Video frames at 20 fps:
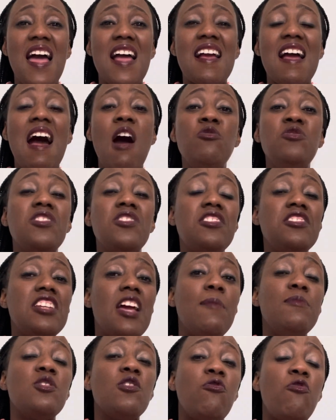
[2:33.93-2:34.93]
accounts in
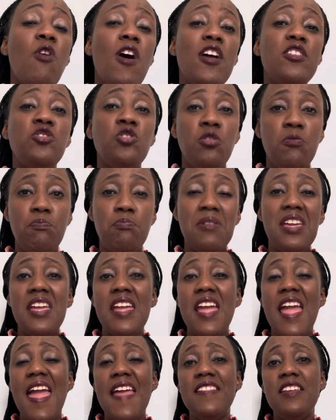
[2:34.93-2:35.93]
terms of what you'll
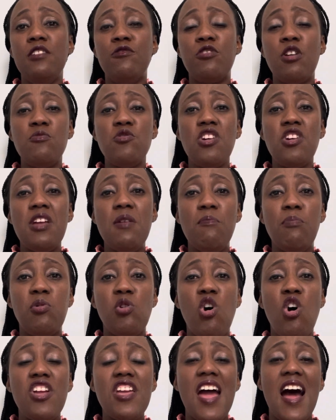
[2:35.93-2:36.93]
be earning from your
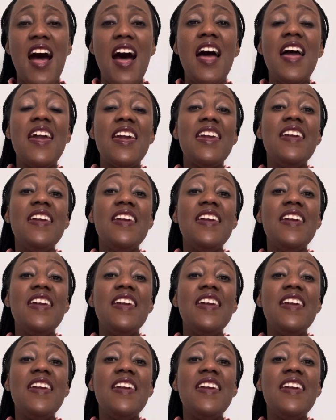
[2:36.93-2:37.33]
employer